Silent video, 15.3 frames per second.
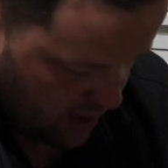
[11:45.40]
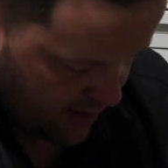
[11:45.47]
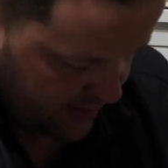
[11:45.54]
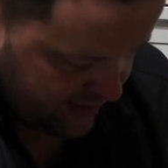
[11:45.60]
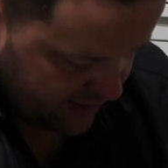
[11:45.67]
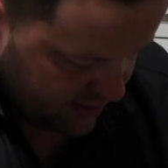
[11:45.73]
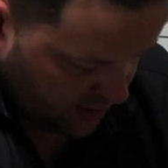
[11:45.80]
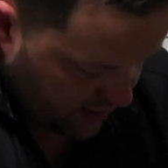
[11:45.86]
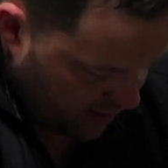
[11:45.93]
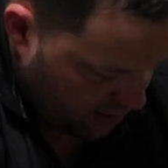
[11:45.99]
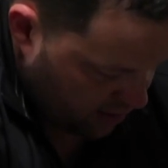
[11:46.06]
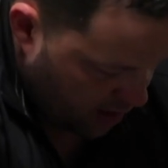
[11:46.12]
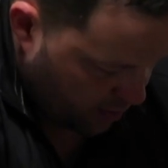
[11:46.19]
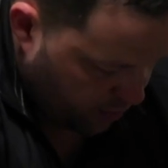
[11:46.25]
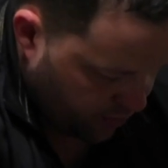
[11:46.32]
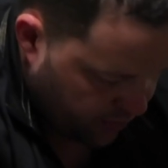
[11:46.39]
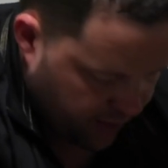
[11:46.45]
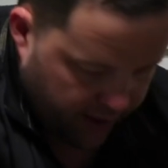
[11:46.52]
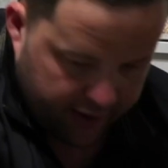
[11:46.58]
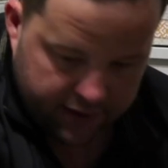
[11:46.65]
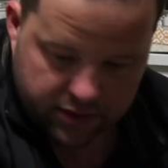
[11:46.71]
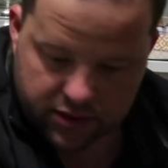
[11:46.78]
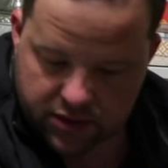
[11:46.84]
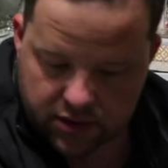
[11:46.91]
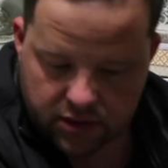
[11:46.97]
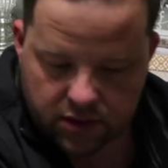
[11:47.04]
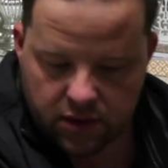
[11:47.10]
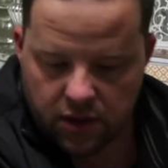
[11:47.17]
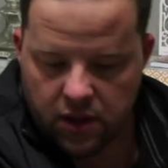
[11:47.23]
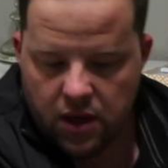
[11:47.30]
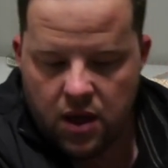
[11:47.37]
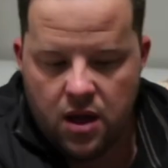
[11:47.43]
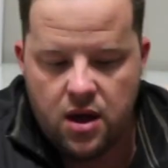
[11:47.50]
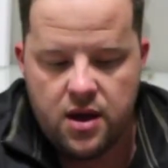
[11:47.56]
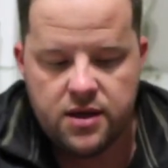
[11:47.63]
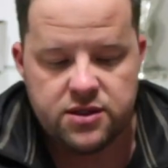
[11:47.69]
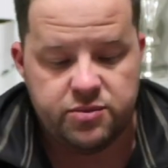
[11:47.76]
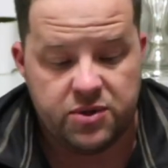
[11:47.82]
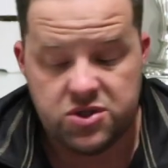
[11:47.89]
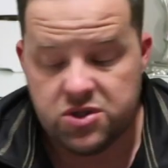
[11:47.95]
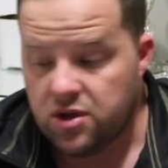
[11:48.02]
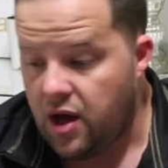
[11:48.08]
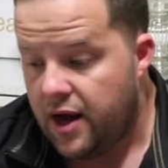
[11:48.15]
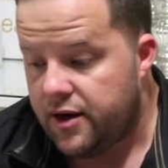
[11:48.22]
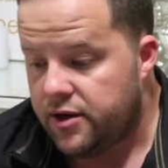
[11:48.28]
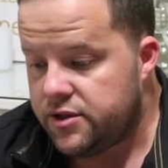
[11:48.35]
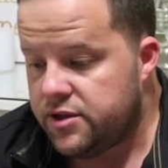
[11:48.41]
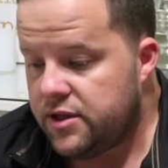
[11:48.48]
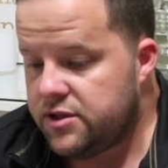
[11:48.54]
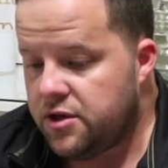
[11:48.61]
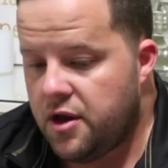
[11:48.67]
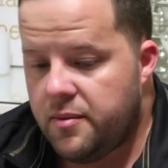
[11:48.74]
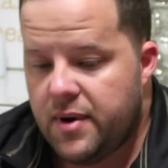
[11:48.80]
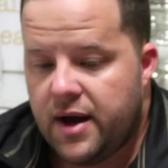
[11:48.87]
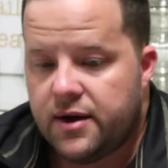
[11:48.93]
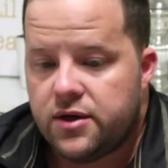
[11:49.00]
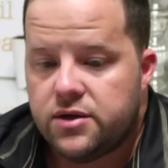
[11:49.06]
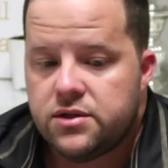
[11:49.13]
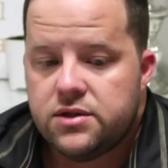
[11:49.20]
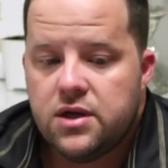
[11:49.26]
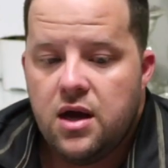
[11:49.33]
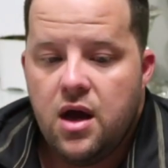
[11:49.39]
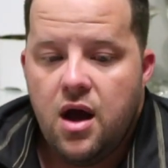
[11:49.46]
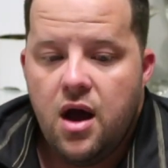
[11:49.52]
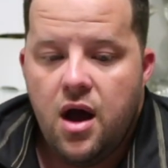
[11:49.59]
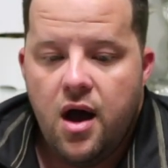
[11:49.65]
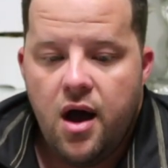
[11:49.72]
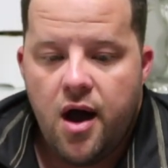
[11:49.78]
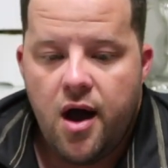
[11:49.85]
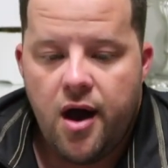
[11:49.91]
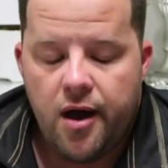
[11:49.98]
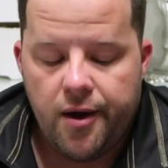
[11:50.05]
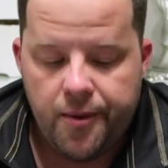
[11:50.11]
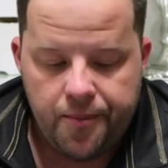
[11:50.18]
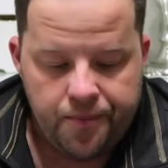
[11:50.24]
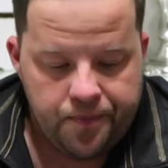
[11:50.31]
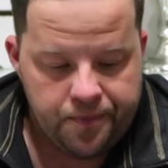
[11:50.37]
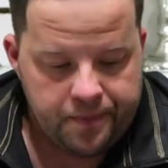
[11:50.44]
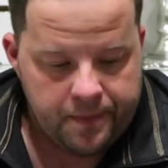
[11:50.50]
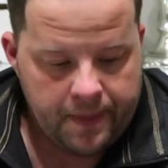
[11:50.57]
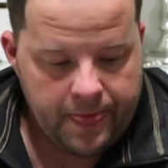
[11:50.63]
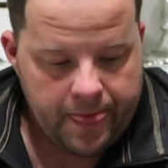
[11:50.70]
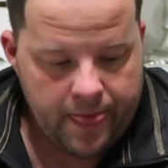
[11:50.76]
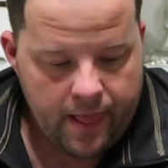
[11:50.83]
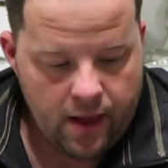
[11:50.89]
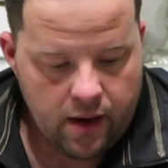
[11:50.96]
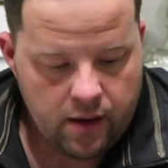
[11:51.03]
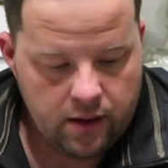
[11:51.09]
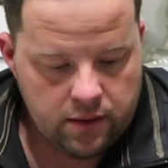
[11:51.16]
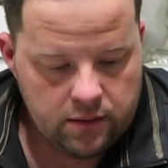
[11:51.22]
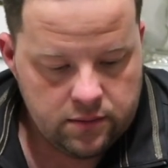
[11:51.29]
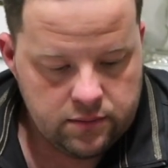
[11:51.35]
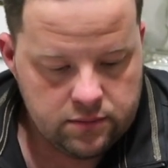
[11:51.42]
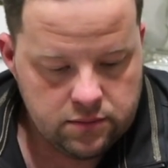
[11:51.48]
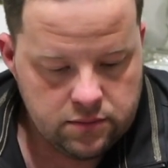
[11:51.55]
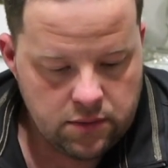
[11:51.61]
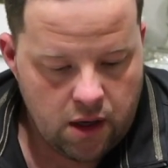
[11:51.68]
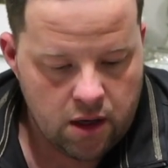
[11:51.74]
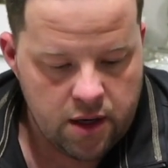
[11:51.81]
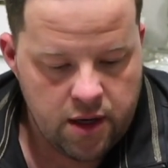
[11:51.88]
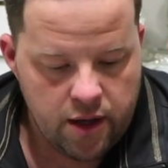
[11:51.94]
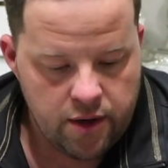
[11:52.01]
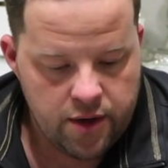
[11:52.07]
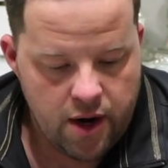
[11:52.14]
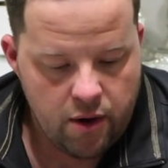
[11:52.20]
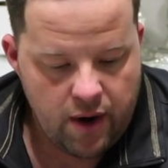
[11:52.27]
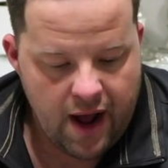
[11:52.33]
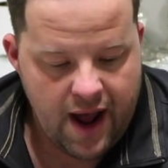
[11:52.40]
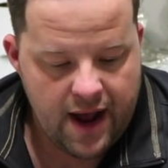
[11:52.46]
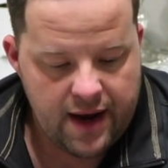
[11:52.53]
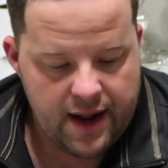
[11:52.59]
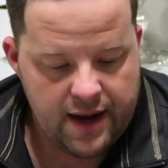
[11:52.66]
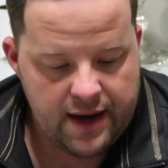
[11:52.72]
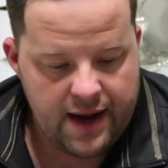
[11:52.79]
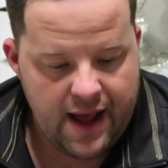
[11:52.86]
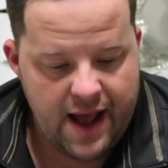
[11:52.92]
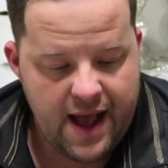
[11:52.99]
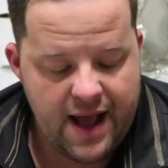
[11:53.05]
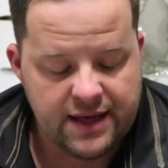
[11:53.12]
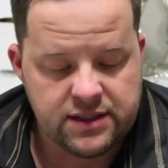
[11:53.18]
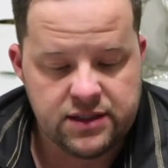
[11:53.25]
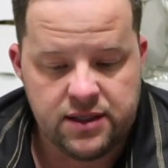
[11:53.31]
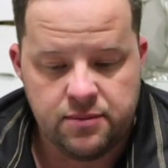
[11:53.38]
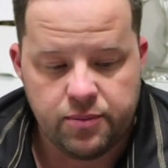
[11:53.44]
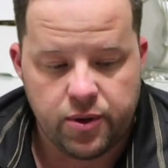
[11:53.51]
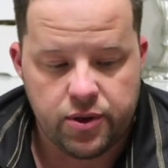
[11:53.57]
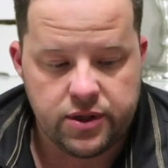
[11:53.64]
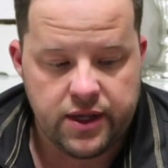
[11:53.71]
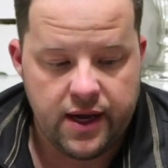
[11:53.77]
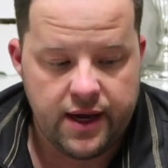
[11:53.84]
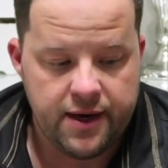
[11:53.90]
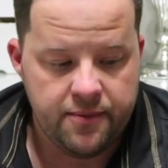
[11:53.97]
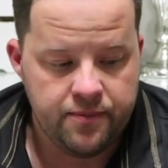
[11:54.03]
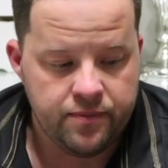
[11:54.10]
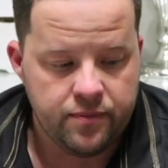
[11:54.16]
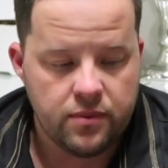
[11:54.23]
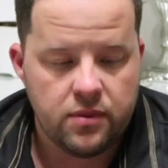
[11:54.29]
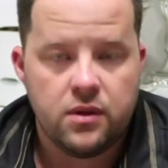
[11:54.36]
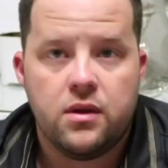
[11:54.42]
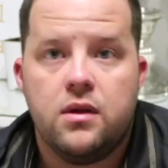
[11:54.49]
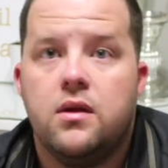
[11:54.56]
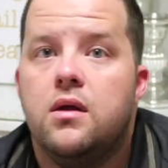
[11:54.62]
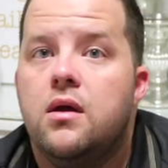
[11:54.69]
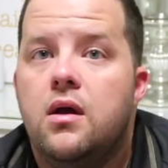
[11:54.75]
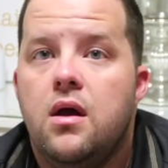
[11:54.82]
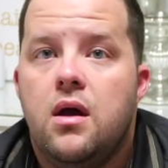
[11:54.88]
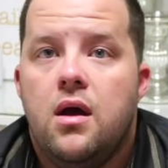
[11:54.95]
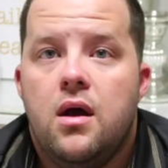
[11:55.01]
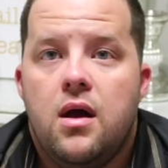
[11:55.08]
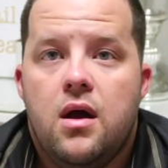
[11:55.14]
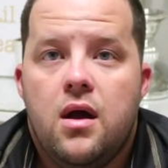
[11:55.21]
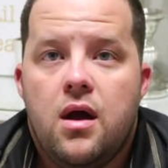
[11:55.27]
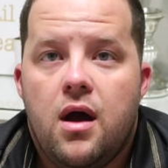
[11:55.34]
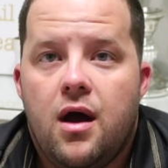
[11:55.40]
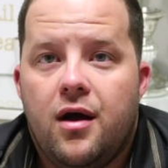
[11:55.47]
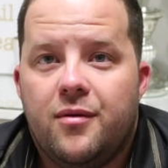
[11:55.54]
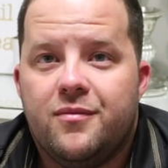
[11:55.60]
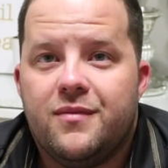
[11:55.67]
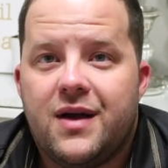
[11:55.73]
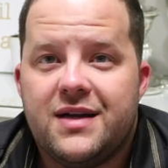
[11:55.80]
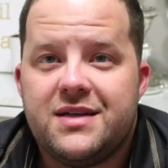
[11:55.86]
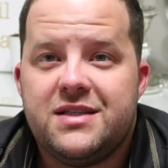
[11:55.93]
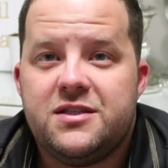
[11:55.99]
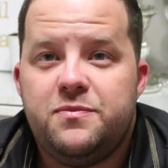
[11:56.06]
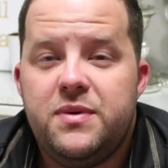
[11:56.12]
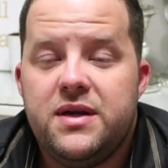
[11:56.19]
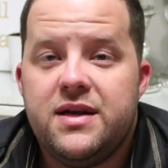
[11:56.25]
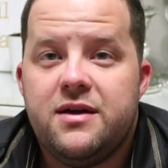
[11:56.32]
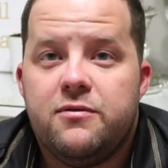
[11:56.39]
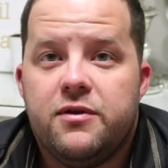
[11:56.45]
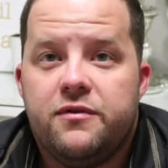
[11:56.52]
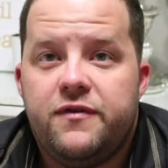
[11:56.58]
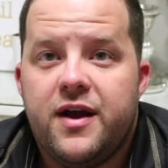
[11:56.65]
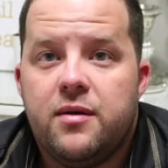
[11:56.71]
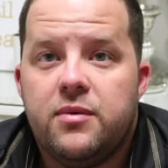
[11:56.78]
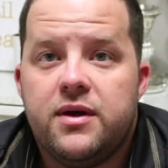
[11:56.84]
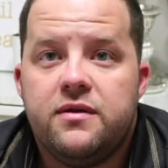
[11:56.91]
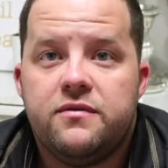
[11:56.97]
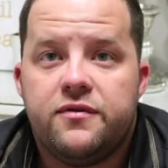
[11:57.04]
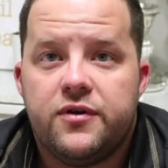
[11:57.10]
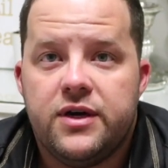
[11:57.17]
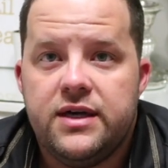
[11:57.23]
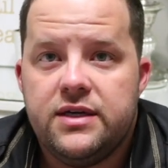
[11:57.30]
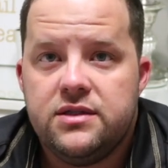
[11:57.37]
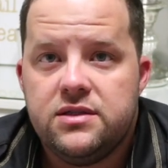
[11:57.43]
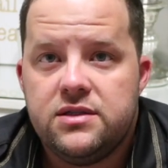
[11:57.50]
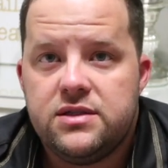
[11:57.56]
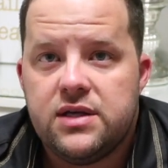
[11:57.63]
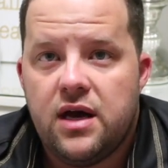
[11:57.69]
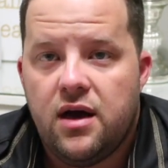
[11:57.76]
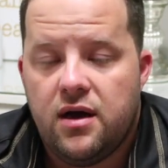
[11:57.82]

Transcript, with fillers: I guess I took out a couple things. It's much lighter, so that's all that matters. Um, on another note, I had an excellent birthday. Um, got to spend it with family and friends.